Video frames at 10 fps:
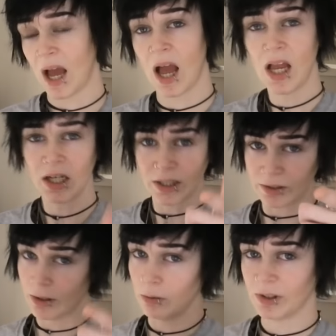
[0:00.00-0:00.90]
blah.
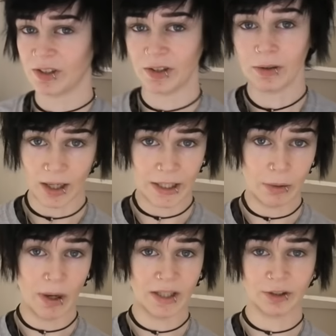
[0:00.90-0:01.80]
You know what to do.
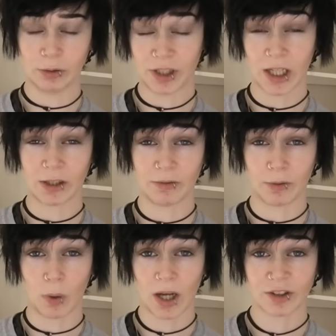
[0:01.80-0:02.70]
Anyway, so thank you
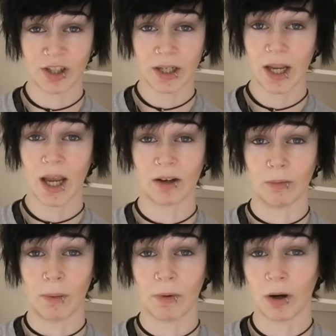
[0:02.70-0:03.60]
for watching.
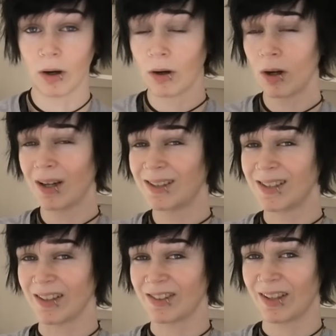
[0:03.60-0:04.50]
And remember,
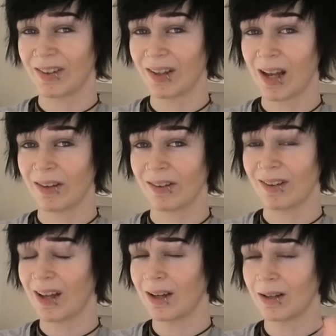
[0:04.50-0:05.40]
test to get the
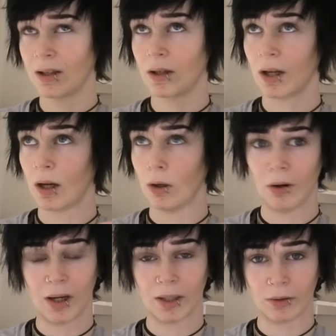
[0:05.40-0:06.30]
lasses.
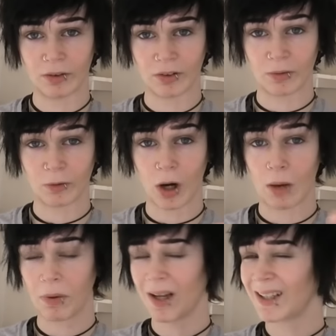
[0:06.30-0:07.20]
Oh, and also
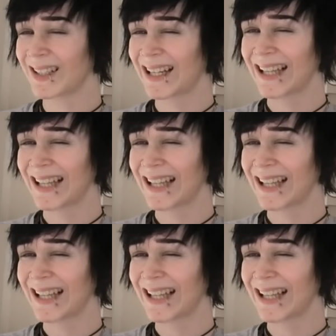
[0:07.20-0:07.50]
subscribe.